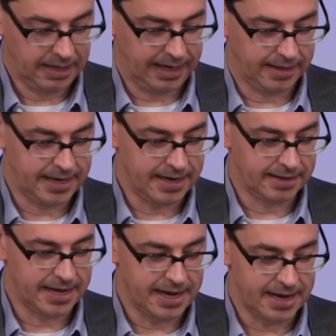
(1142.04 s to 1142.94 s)
and
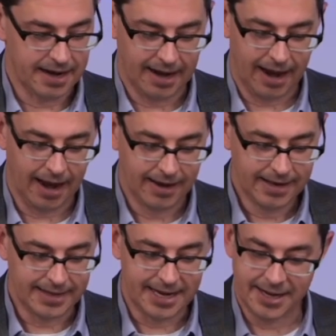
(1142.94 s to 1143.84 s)
the
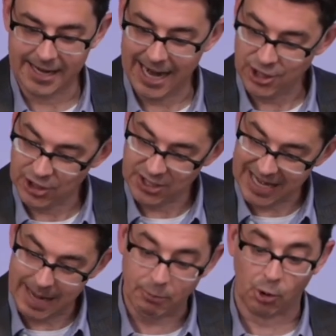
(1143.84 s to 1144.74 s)
indications
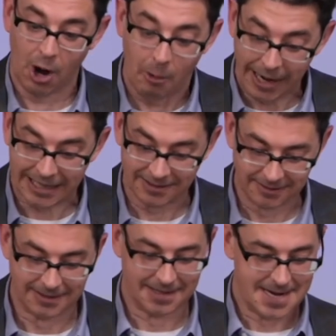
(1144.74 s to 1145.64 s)
keep growing,
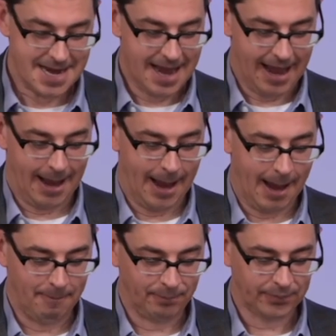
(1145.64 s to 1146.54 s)

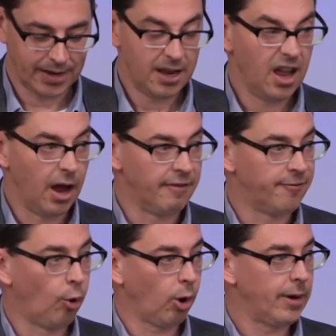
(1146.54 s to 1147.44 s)
a
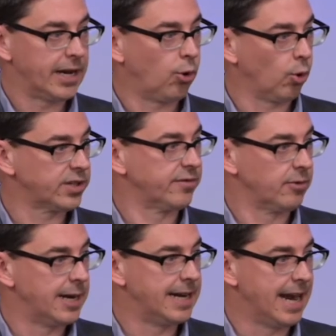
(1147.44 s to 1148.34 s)
4-week course of
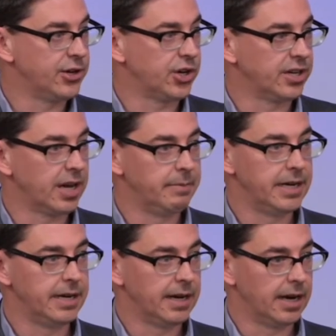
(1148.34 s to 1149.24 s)
radiation can
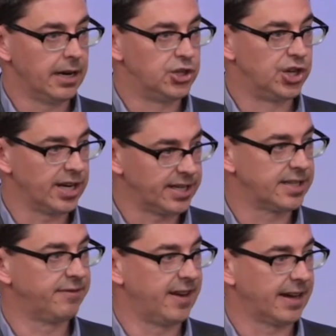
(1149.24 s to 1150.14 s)
be just
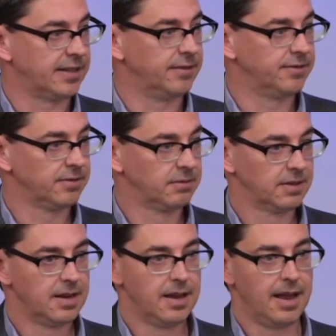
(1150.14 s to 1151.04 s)
as effective
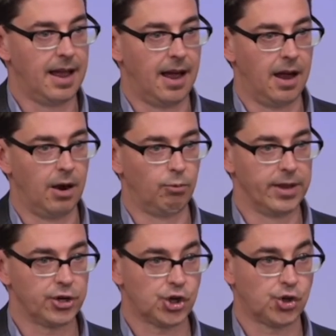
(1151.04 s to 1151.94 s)

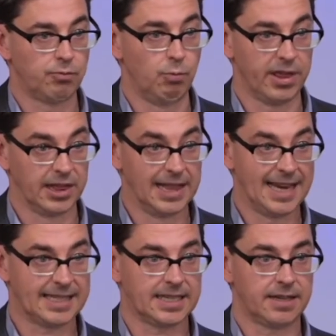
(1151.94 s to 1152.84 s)
with
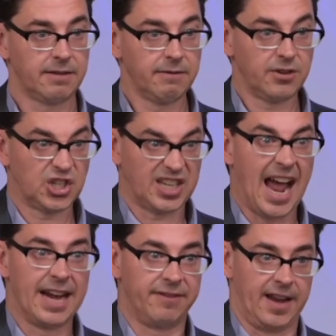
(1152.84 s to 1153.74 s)
less
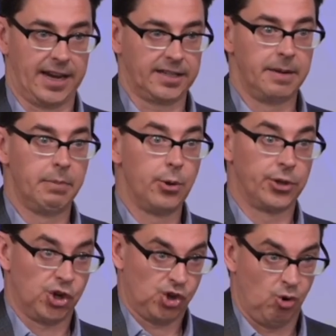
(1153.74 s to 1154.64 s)
side effects in
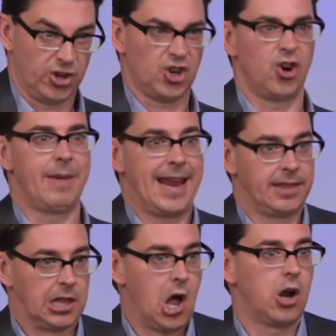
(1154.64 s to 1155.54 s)
both the short term
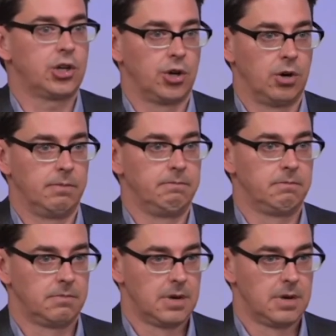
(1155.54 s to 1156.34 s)
and the long term.